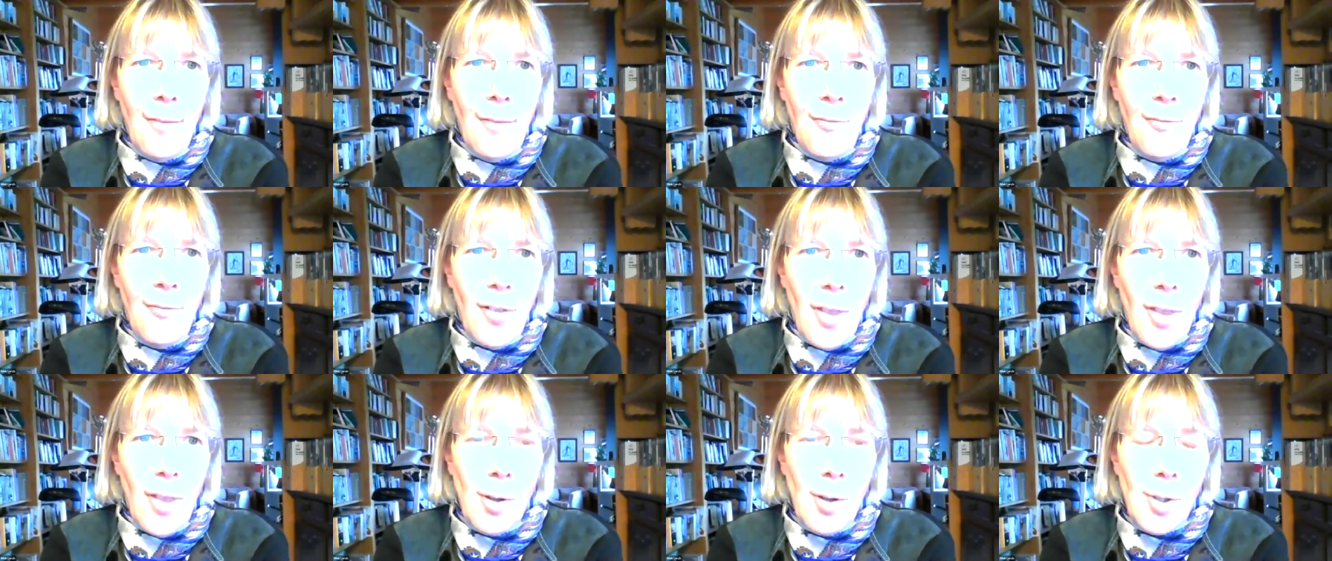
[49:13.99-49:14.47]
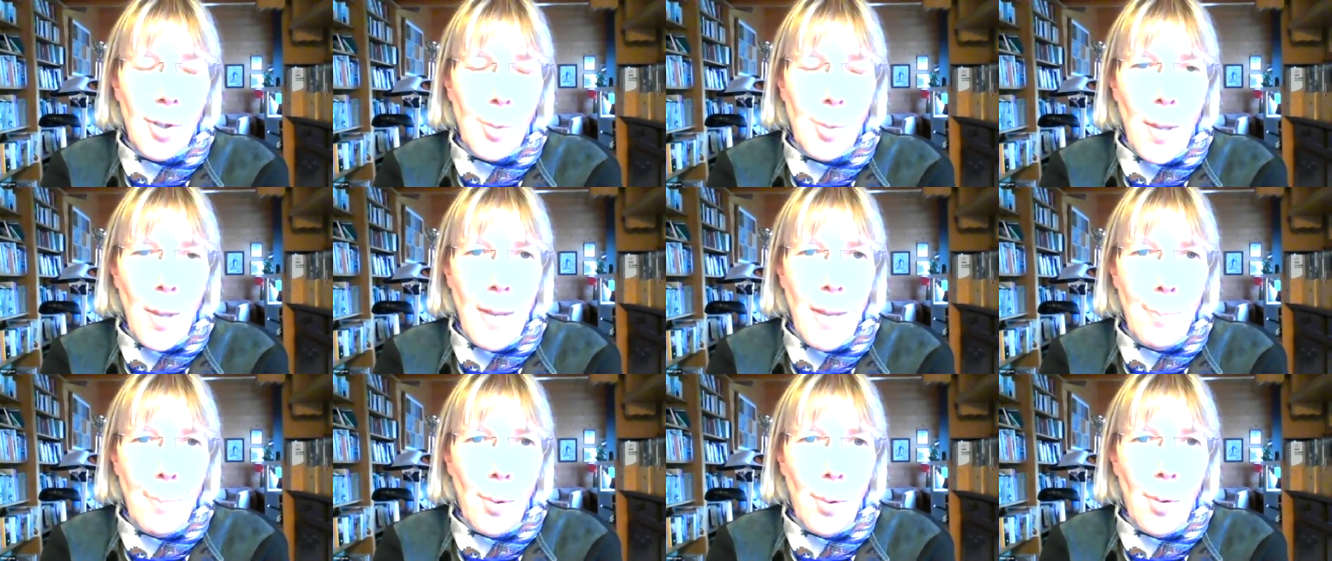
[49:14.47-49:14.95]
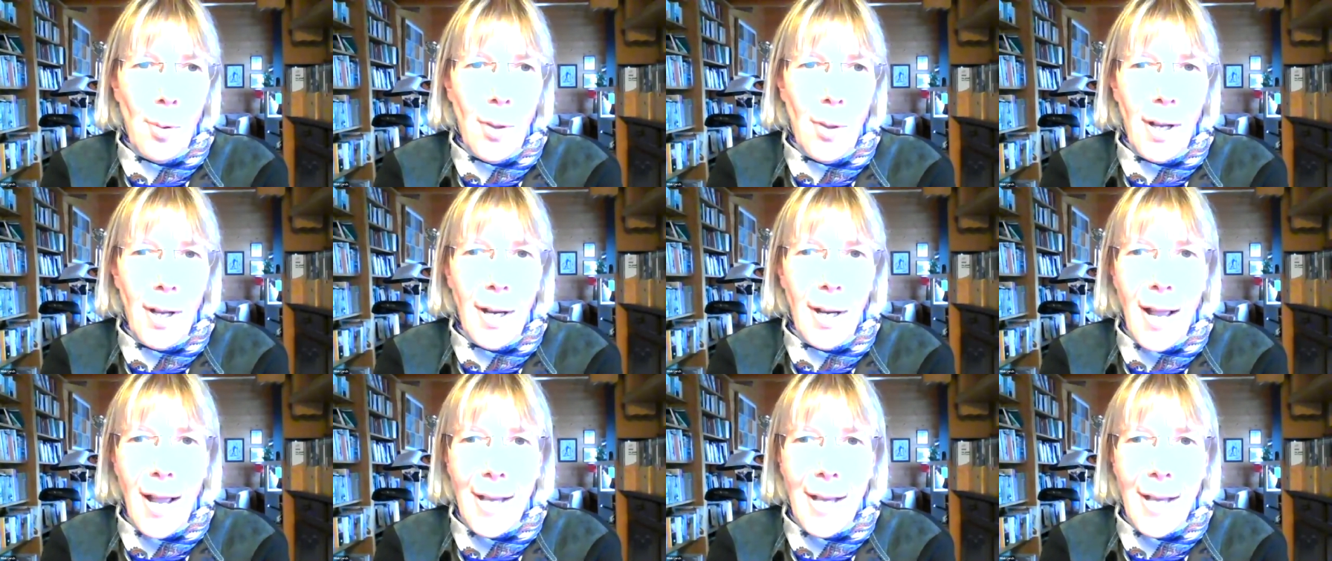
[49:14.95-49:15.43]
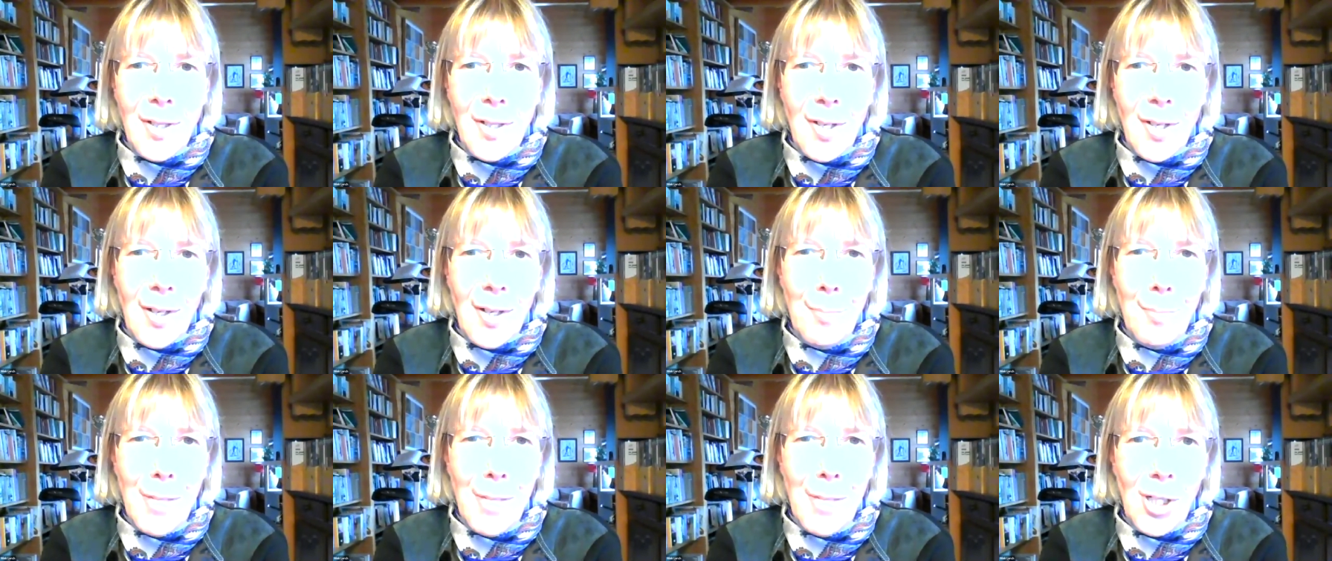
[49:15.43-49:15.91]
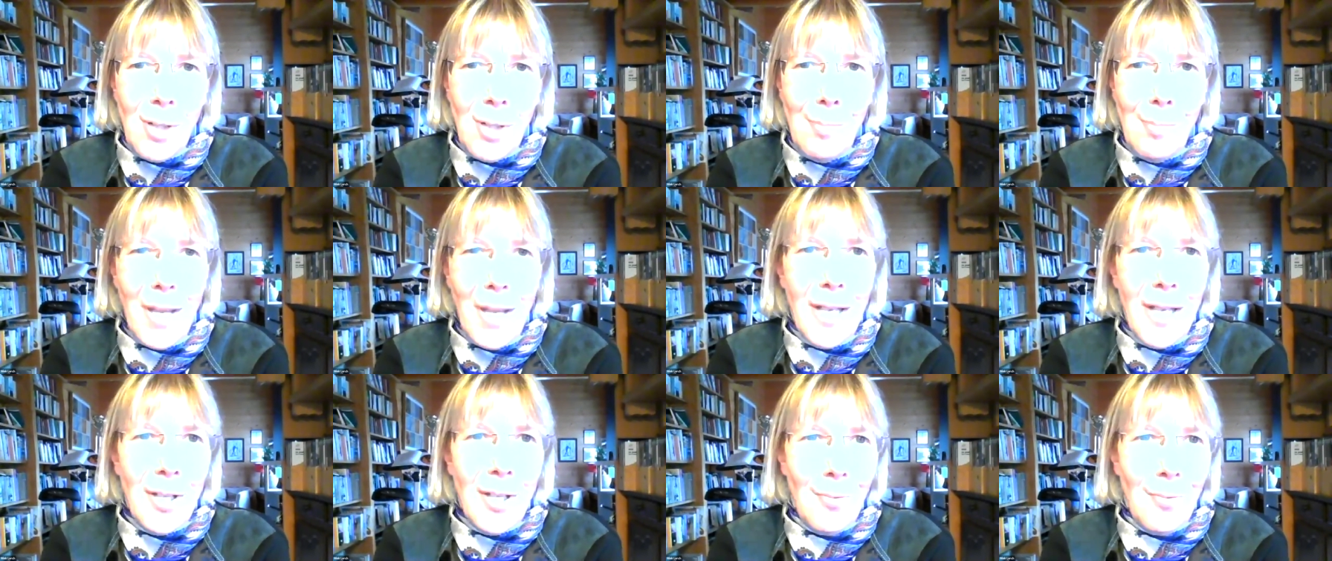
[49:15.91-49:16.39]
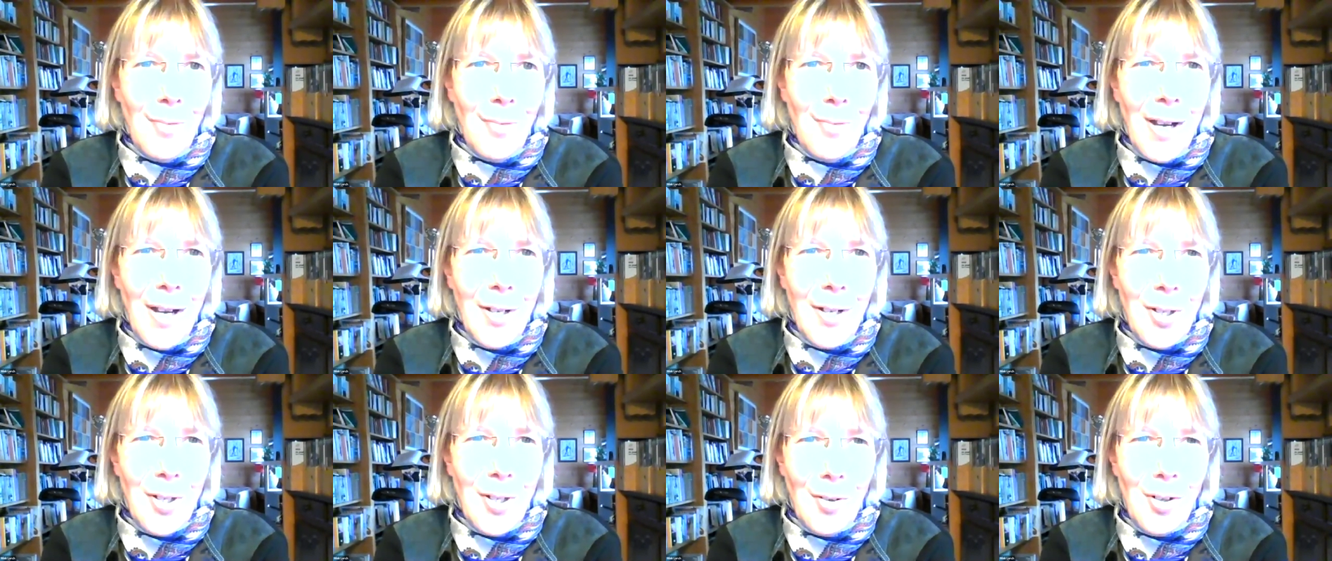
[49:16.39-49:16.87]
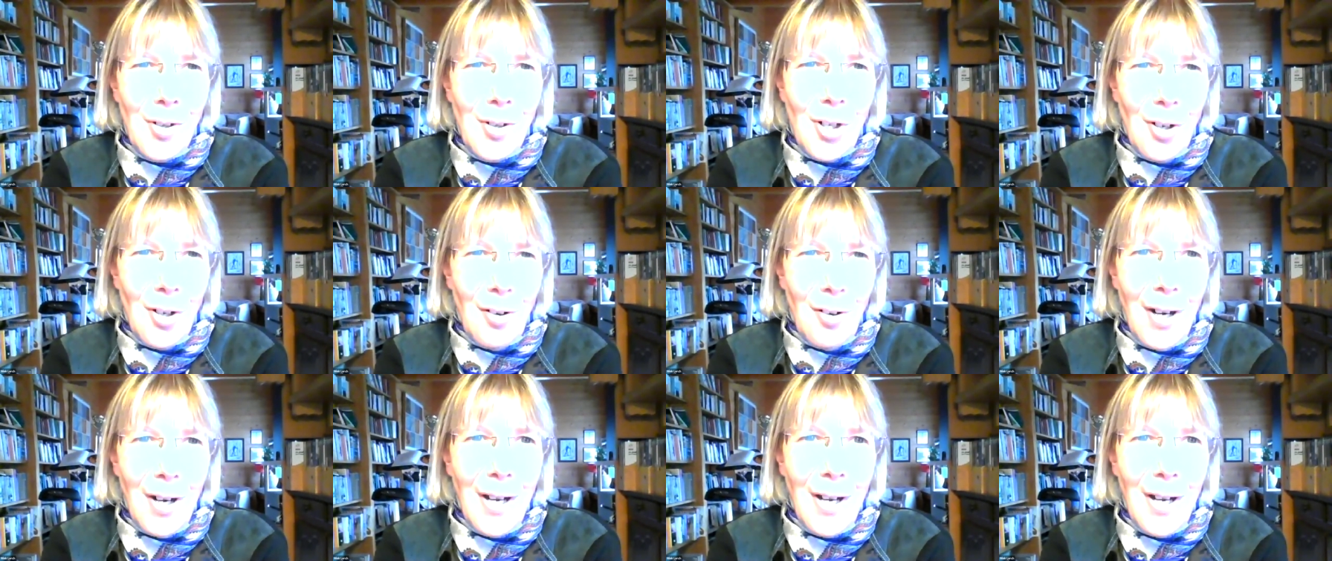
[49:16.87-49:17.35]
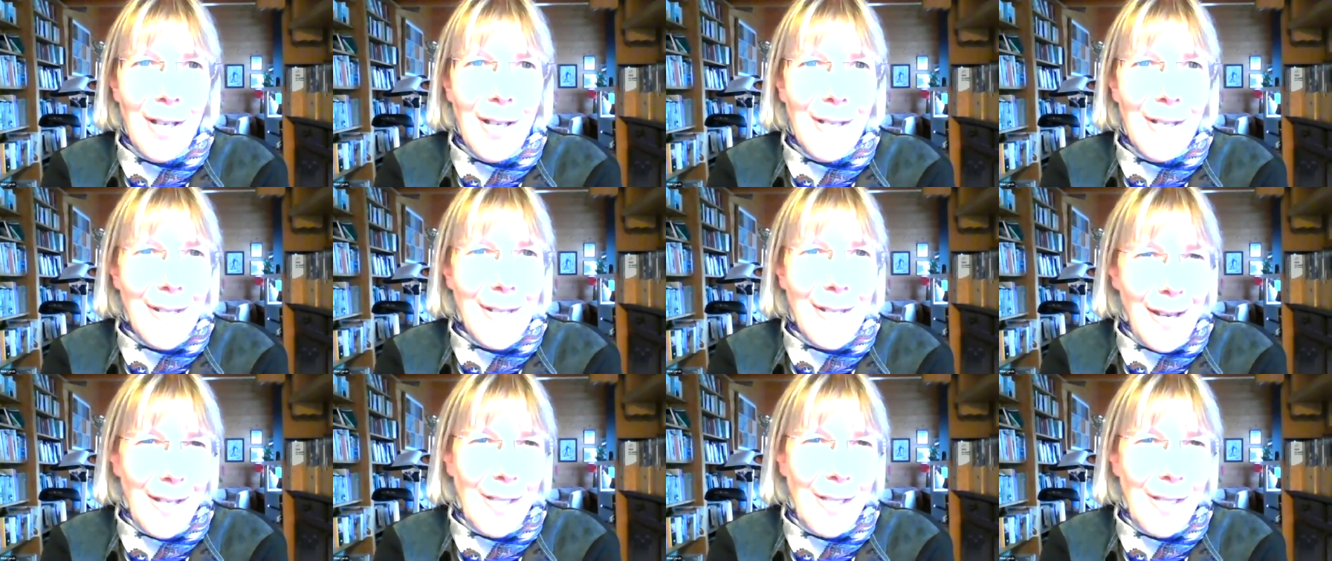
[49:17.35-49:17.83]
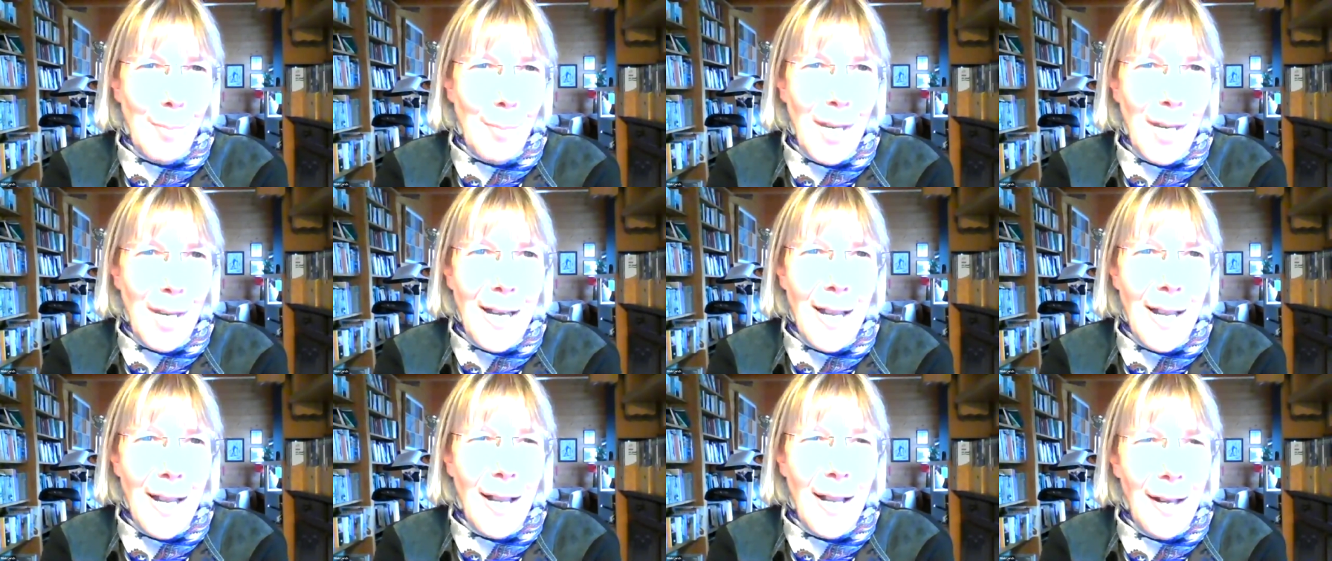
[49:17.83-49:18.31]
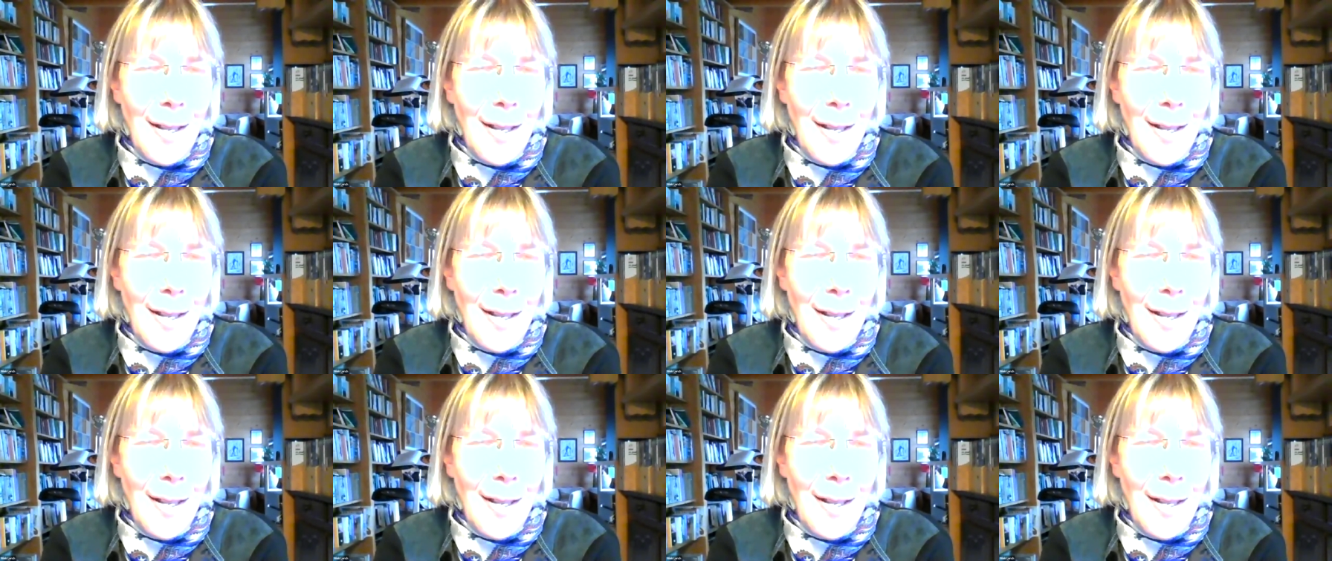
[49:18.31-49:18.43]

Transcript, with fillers: for those people that like to commission me to write on Jura, it takes me nearly